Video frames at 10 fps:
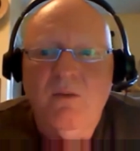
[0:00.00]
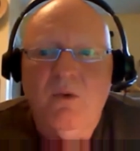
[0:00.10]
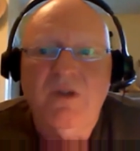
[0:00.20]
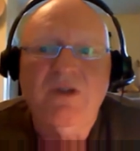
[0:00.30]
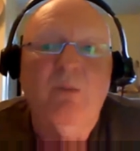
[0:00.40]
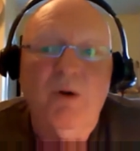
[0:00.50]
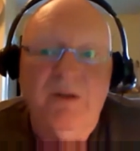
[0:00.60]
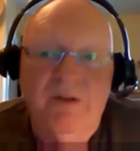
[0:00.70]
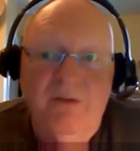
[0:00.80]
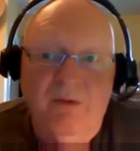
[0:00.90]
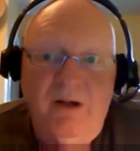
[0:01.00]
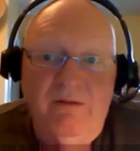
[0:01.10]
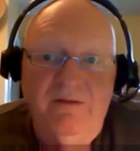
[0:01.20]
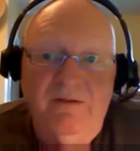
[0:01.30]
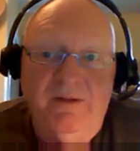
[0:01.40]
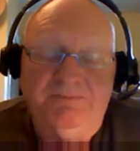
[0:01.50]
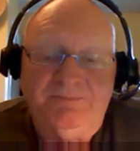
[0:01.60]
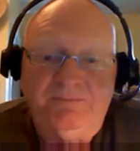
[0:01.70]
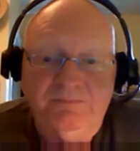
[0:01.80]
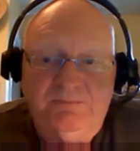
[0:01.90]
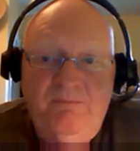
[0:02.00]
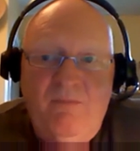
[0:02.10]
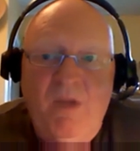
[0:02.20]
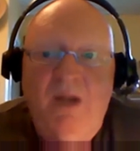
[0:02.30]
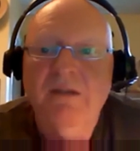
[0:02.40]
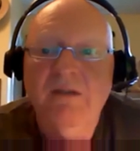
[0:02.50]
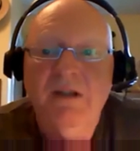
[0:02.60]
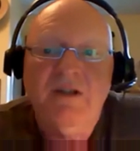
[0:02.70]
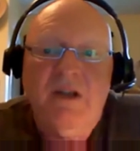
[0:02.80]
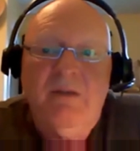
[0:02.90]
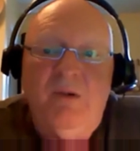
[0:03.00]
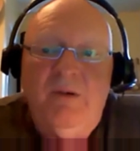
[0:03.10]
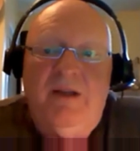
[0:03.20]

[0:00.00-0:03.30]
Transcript: important to recover from. I'll give you an example.